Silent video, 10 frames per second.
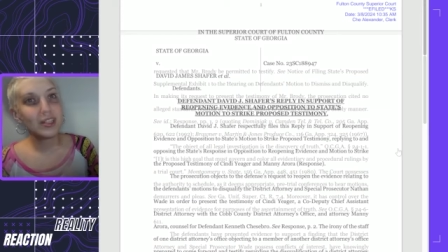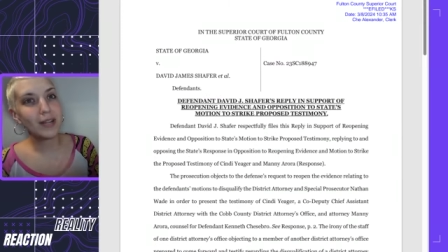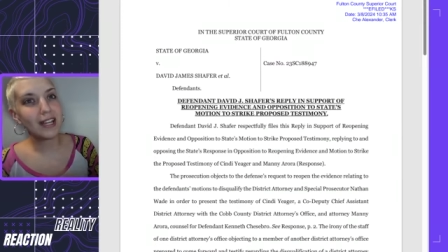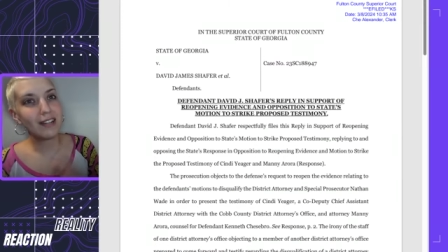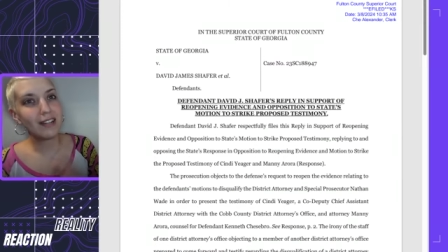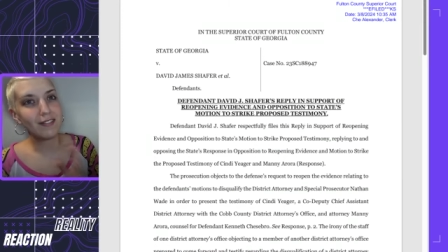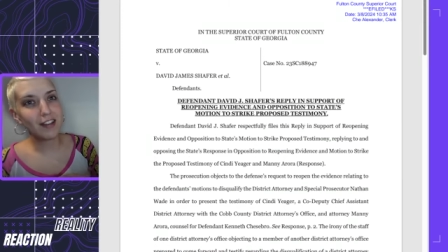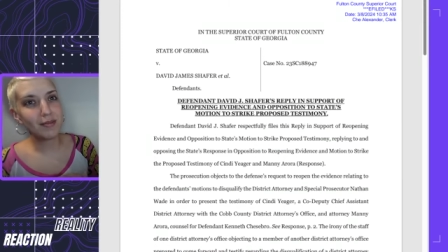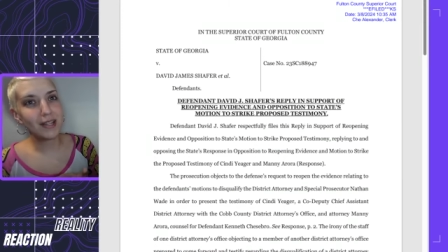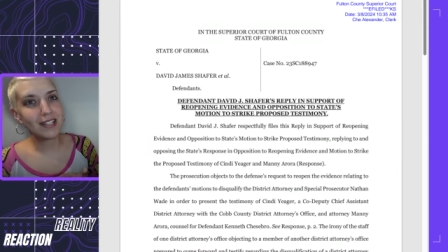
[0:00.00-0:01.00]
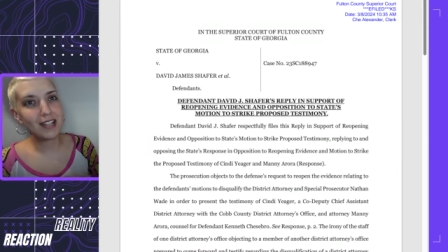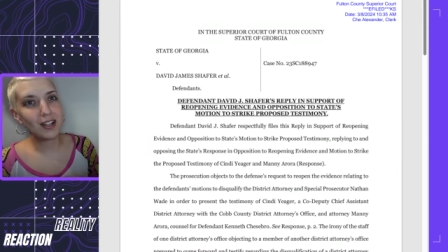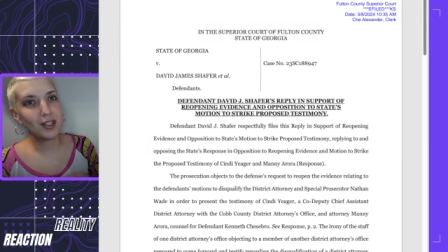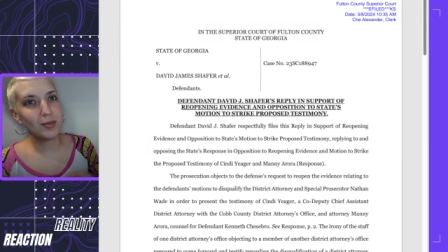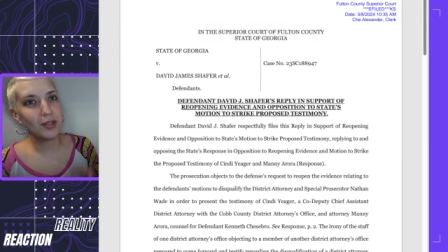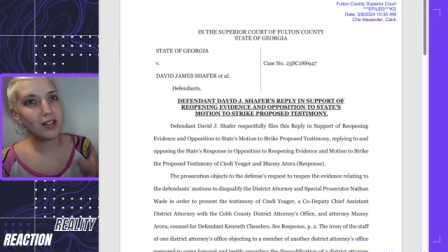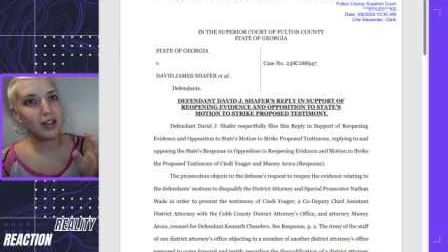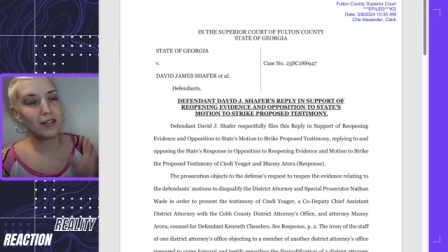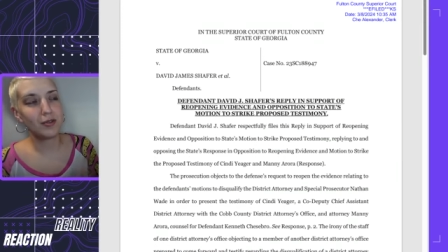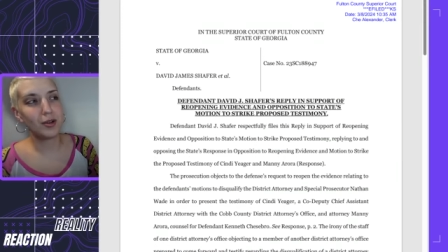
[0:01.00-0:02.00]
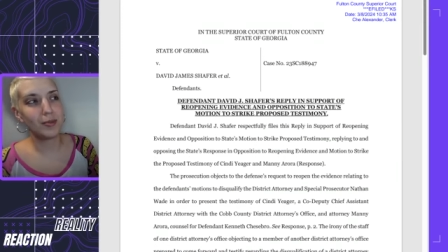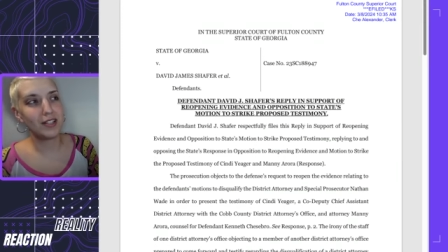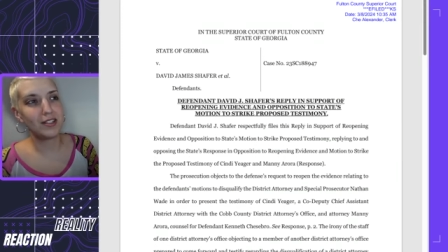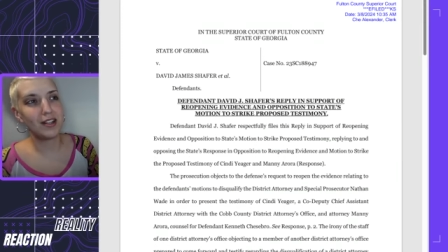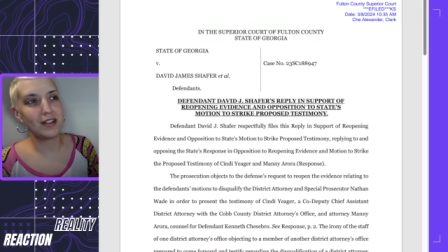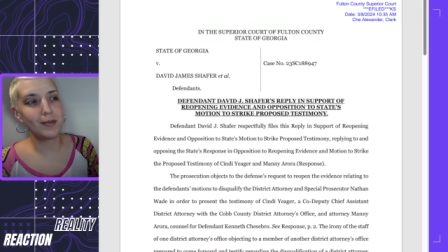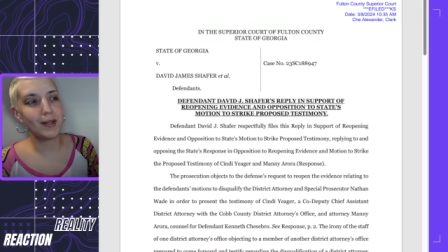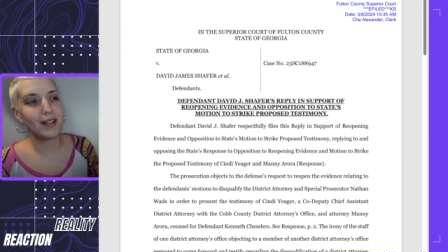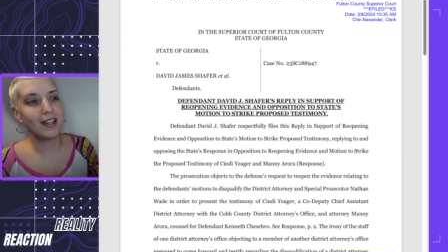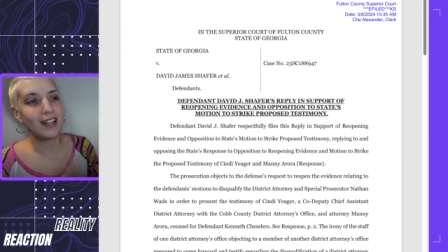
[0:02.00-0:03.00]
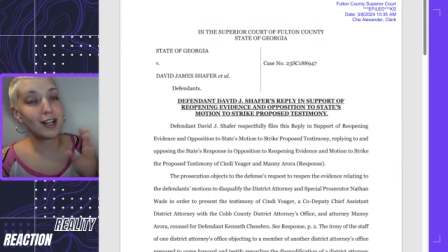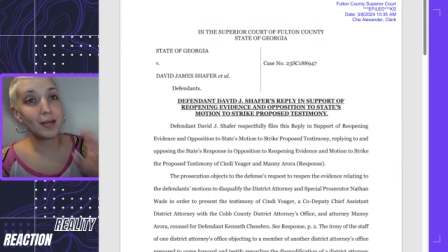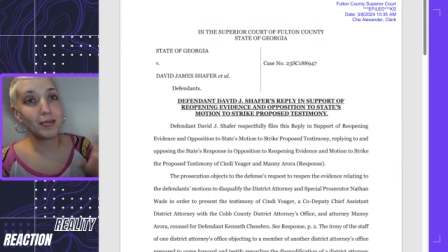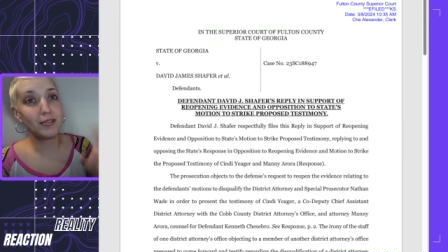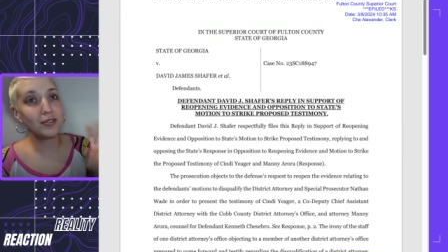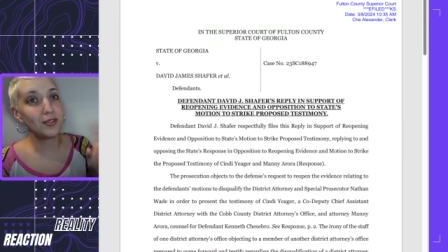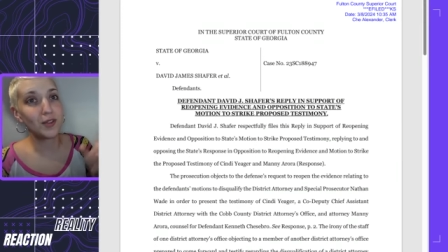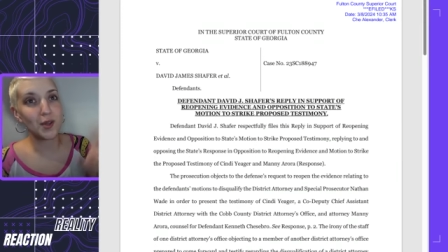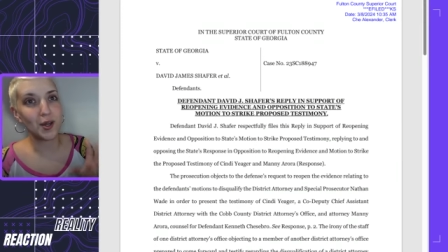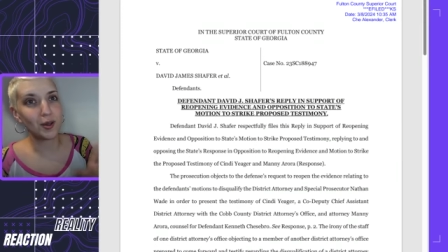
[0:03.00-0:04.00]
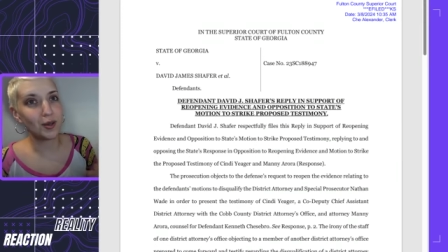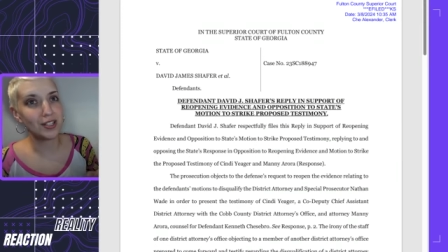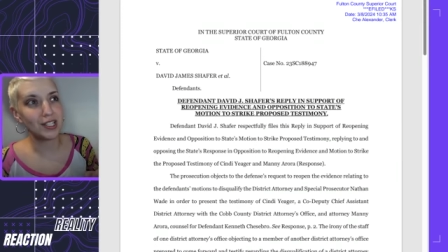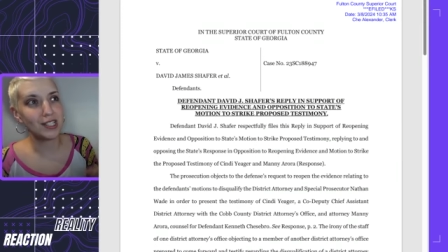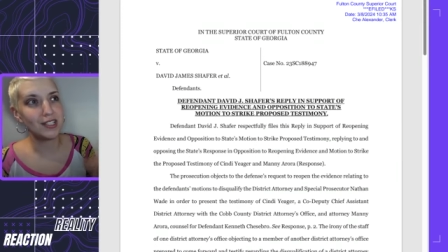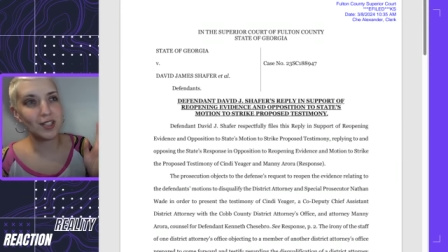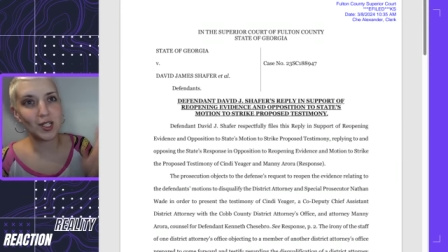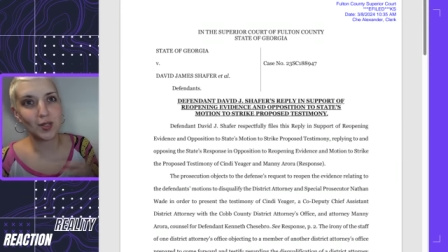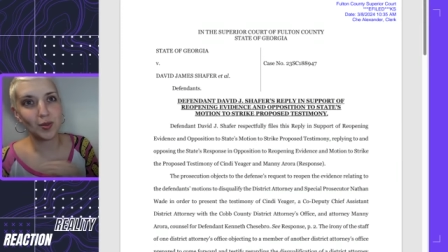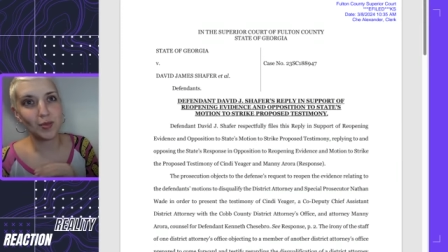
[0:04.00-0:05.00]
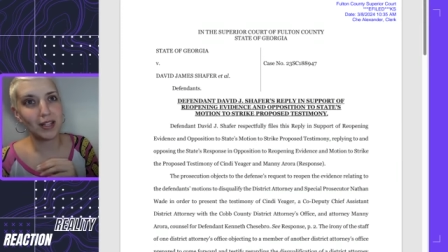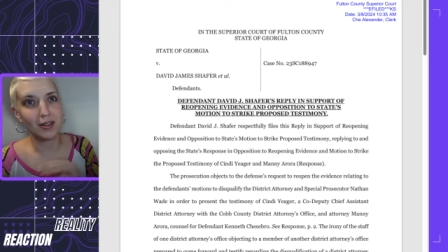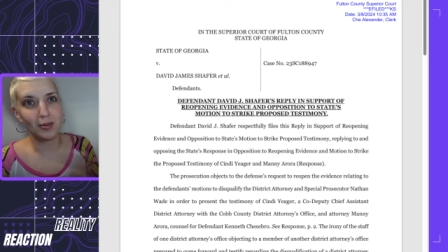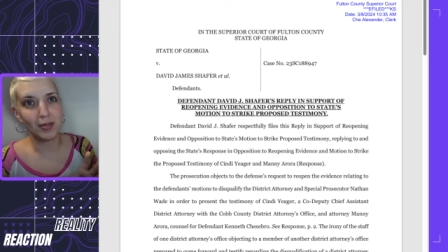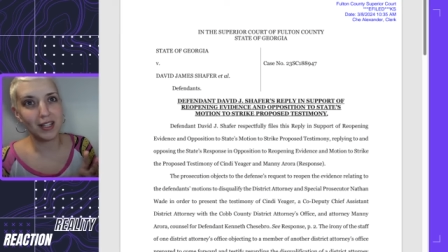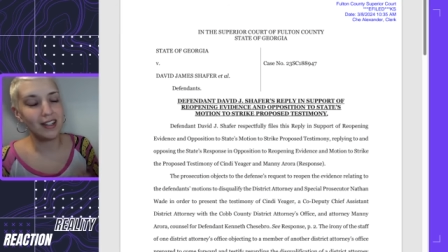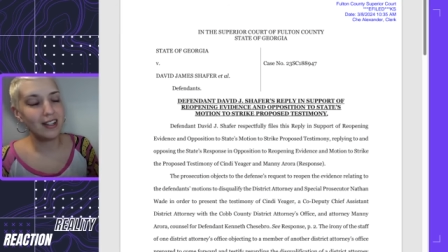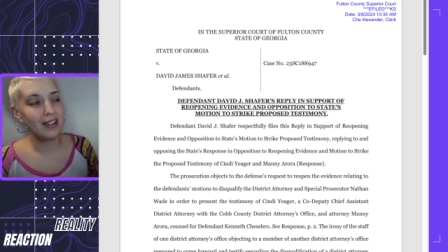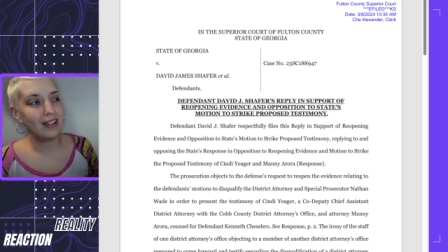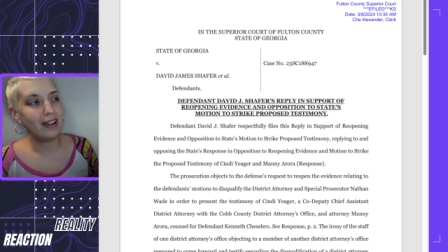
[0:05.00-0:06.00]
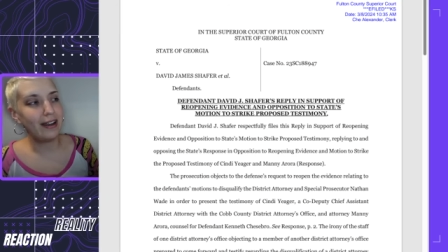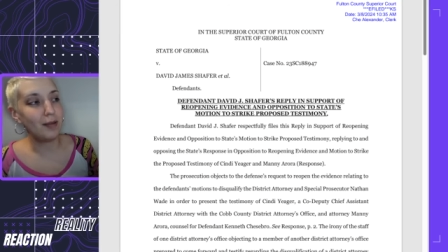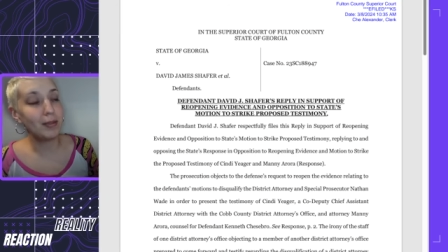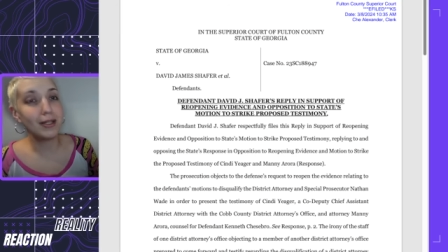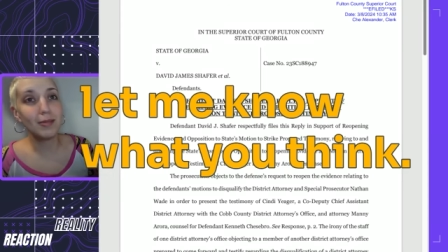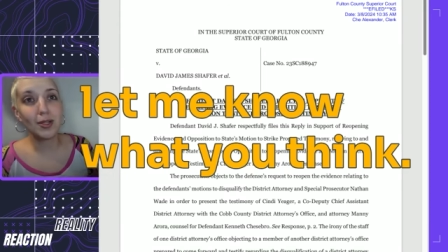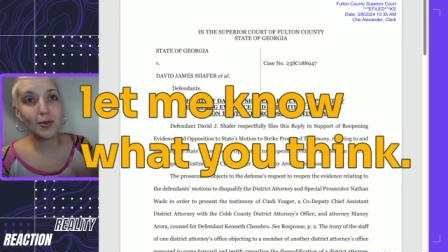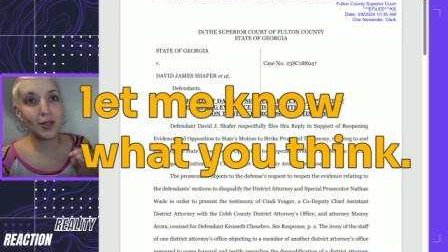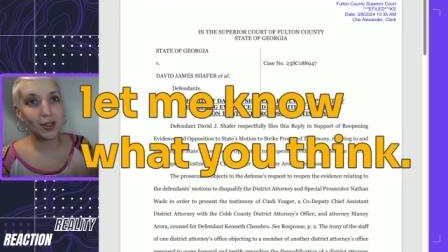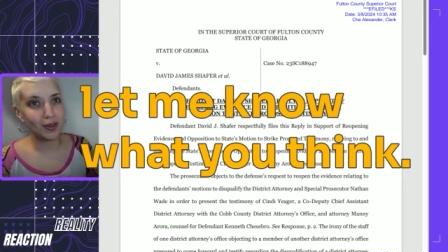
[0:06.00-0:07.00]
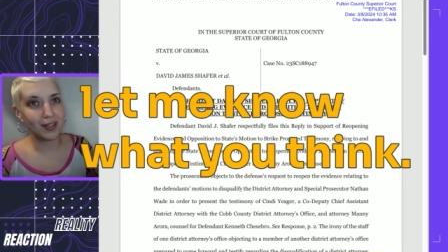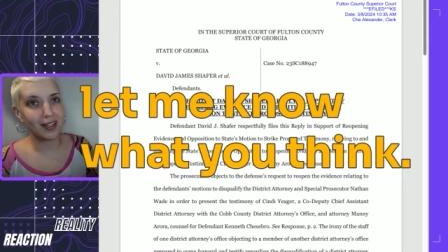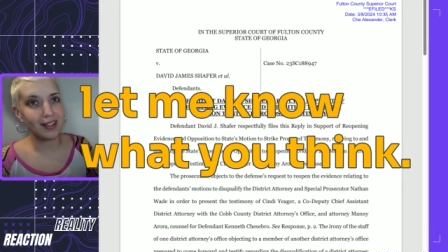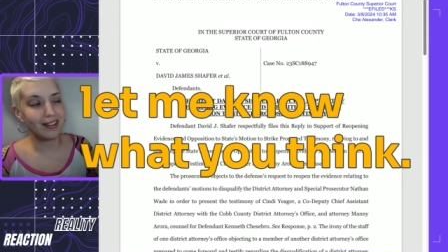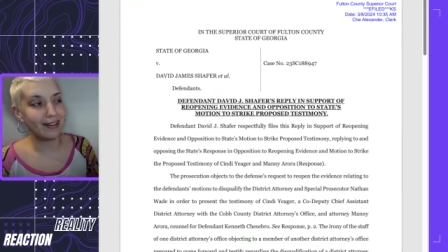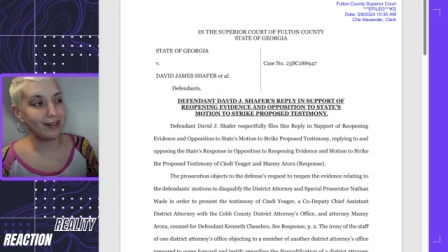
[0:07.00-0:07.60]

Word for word: So we had a 5-page document and a 4-page document and a couple food for thought questions just from that little bit. But let me know what you think.